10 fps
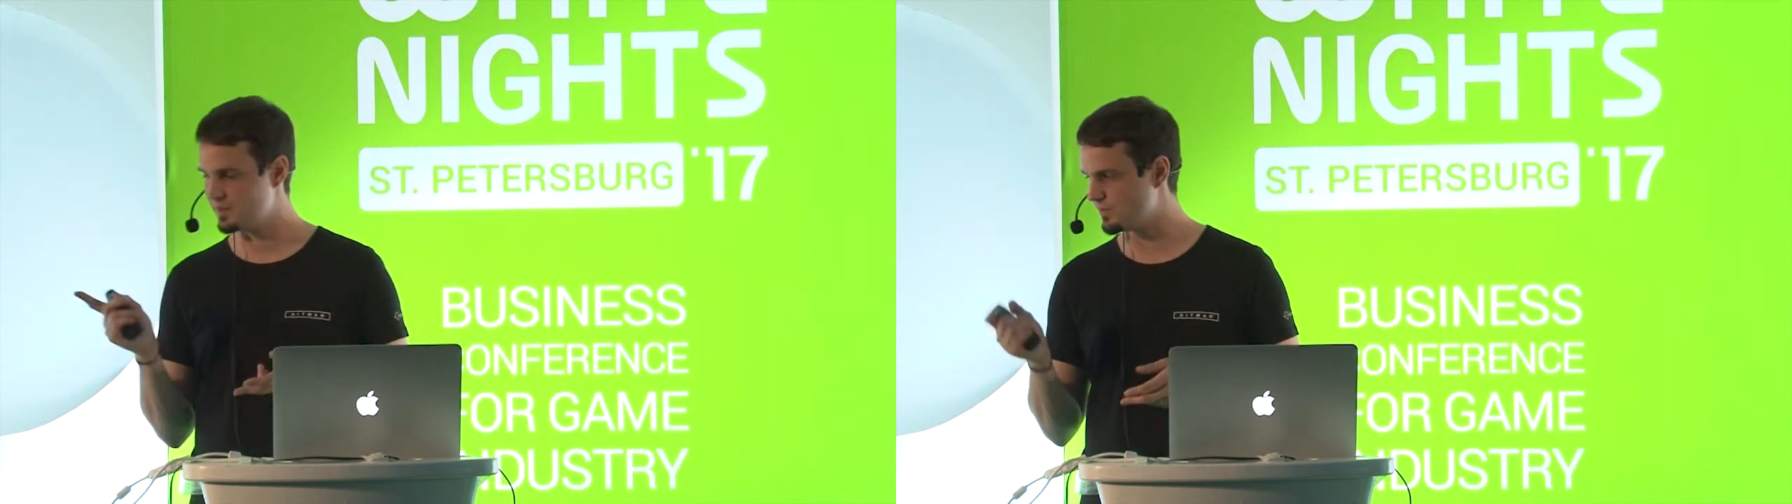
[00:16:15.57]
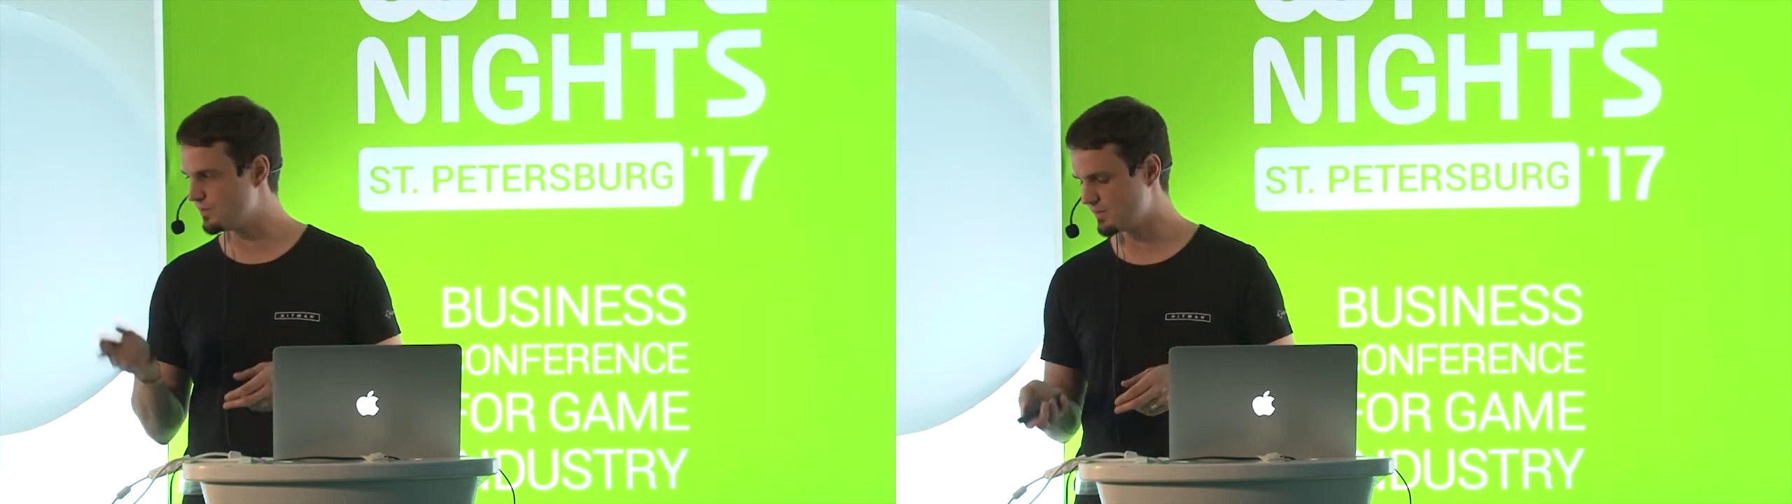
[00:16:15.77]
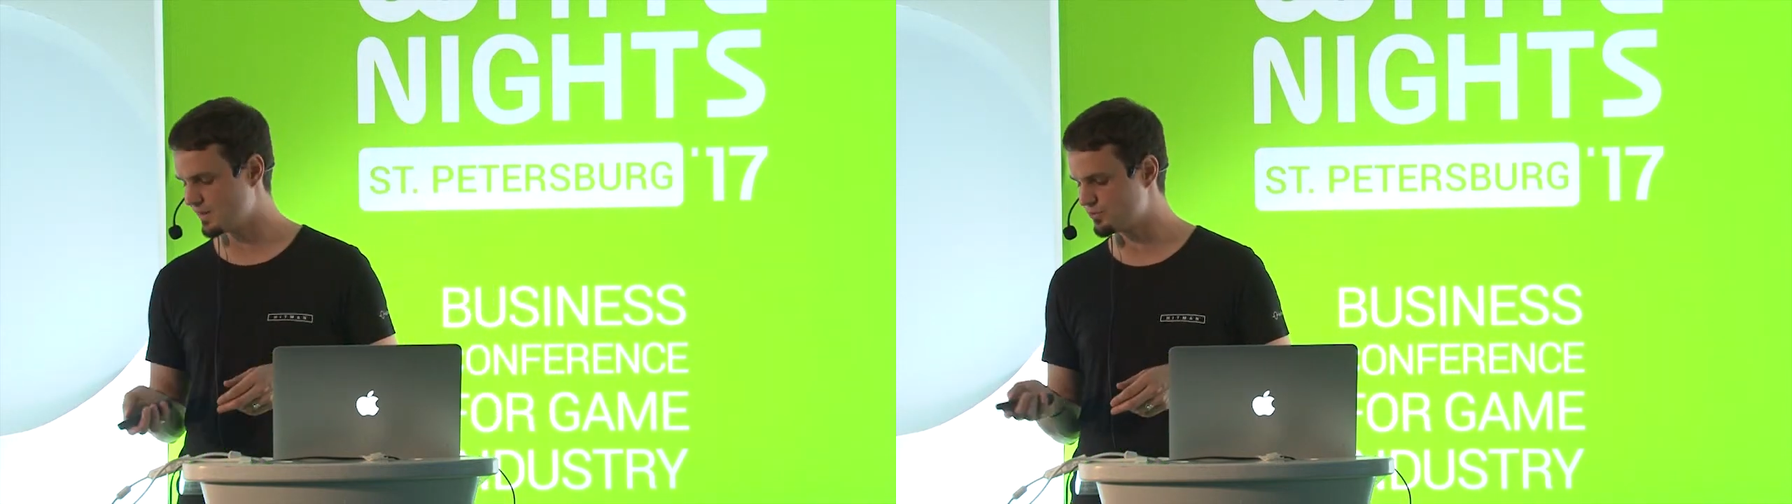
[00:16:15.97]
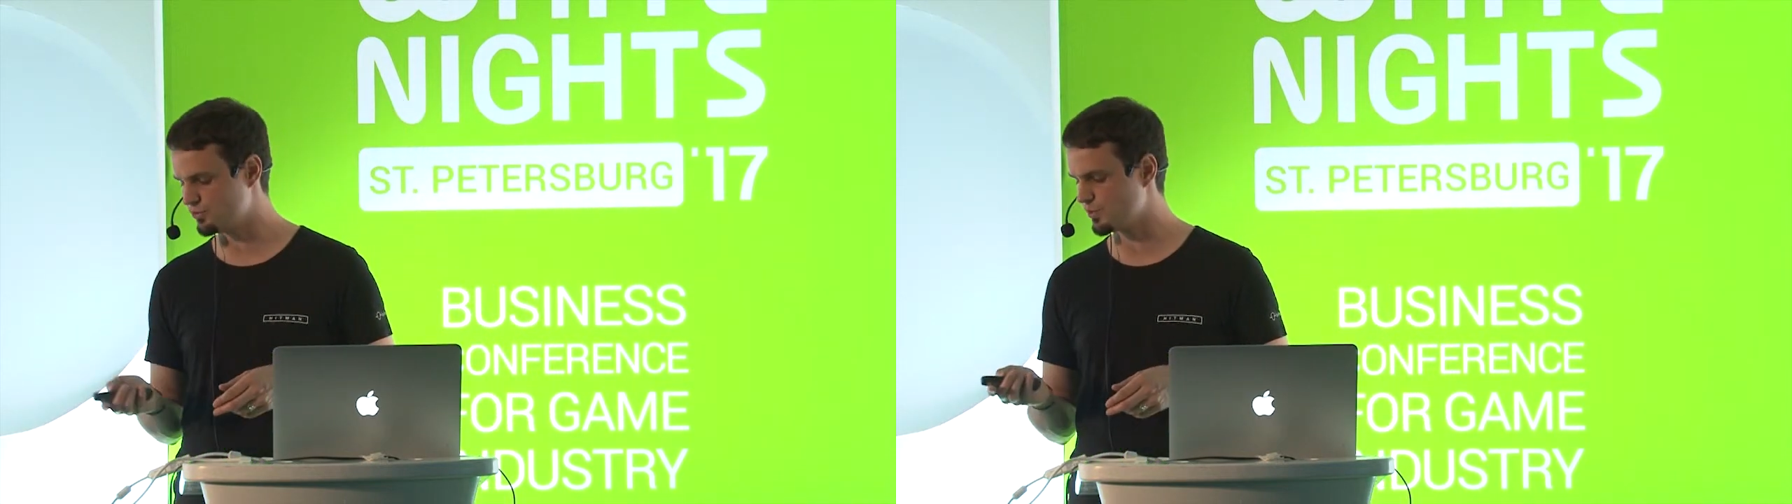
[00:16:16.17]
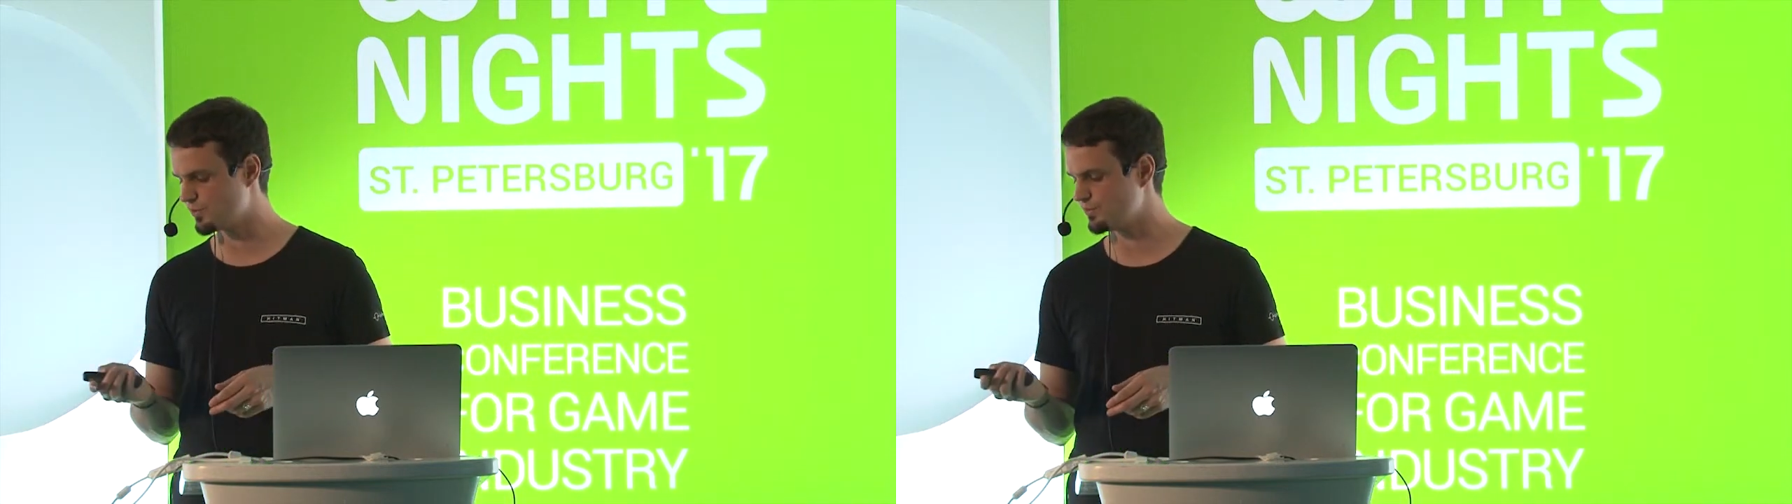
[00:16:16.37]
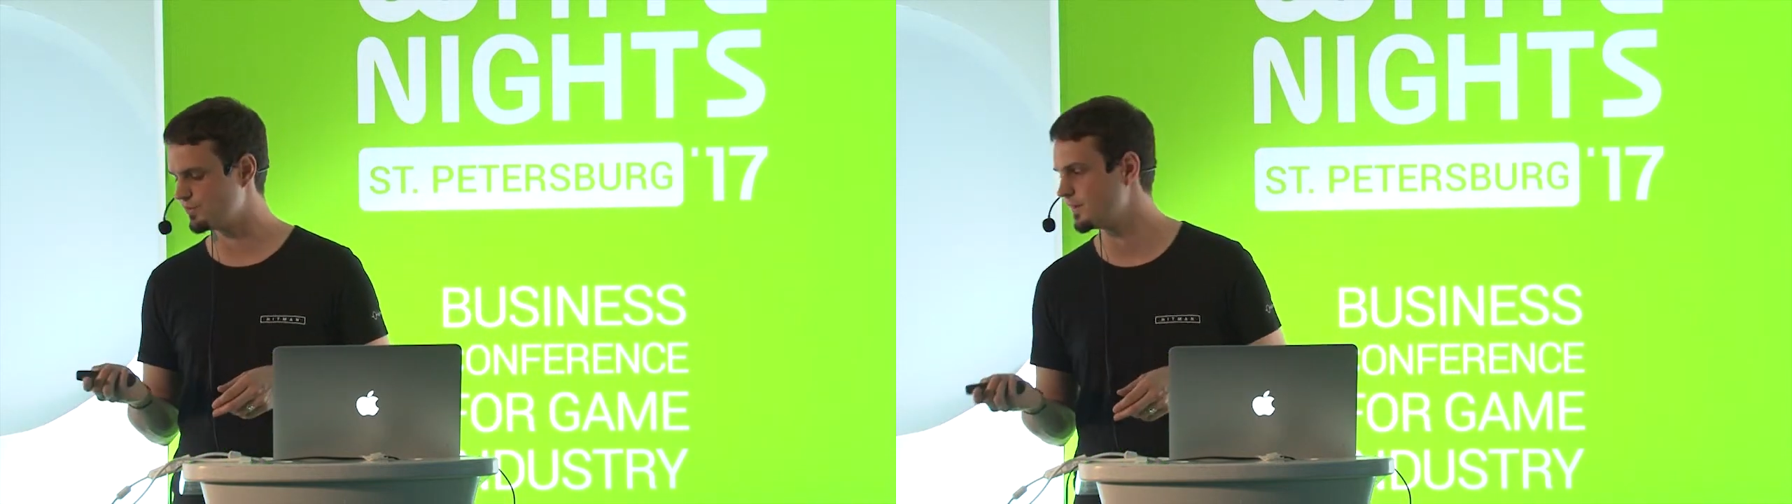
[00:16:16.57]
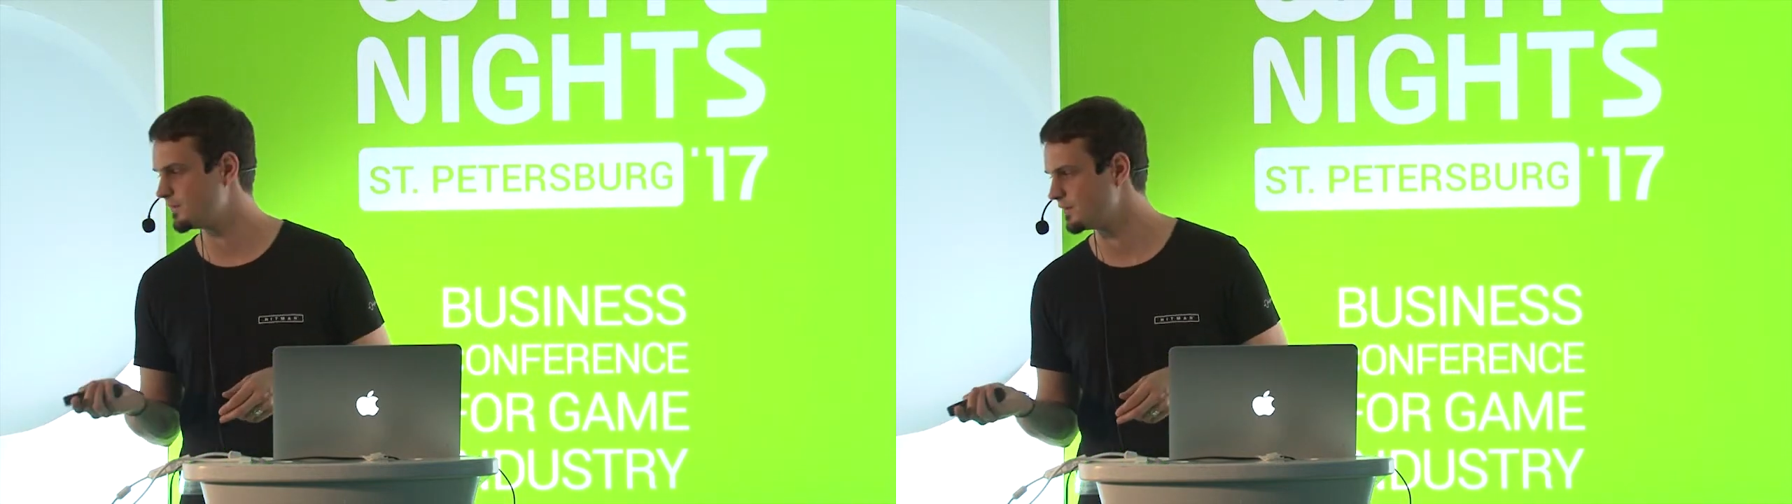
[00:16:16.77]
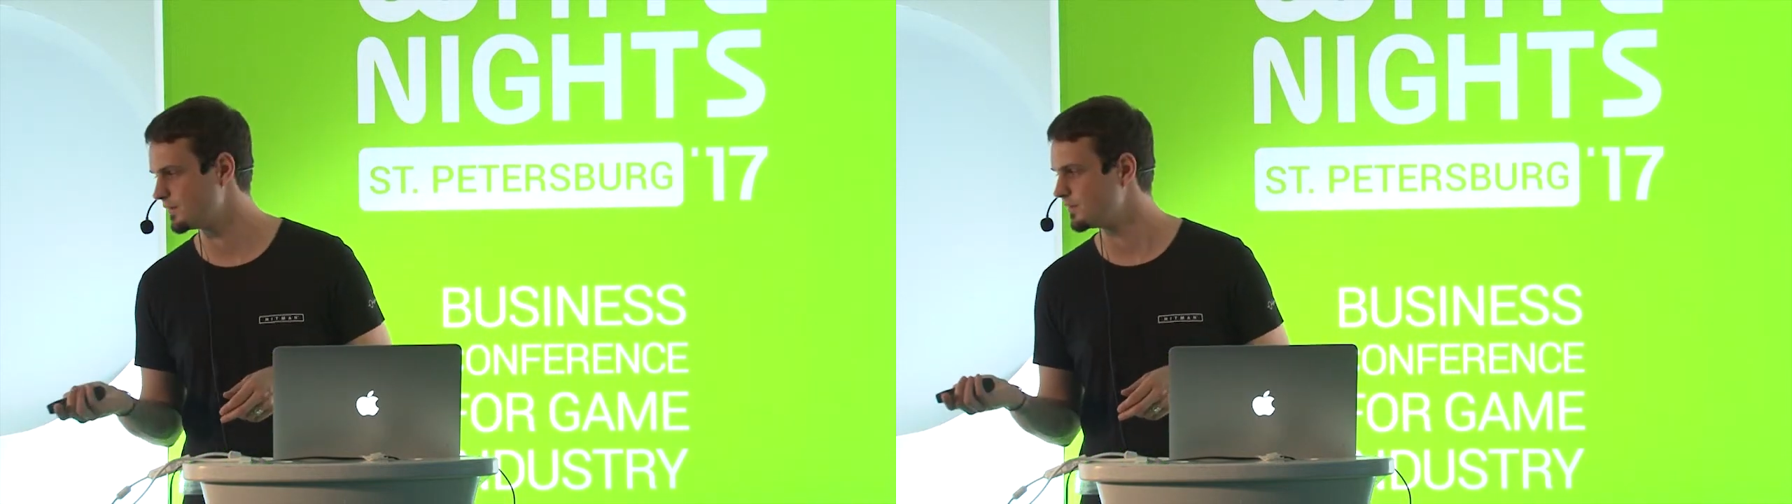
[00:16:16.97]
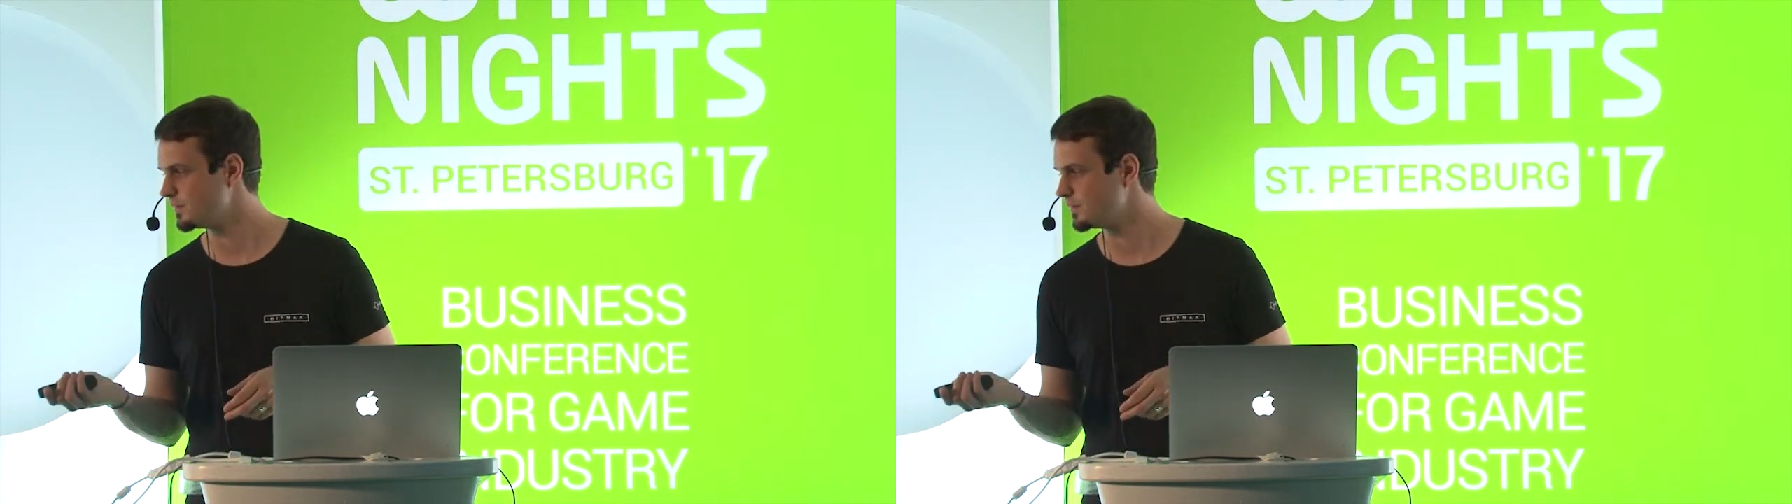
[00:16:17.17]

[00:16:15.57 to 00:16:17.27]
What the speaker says: This is like 2 months old, I think.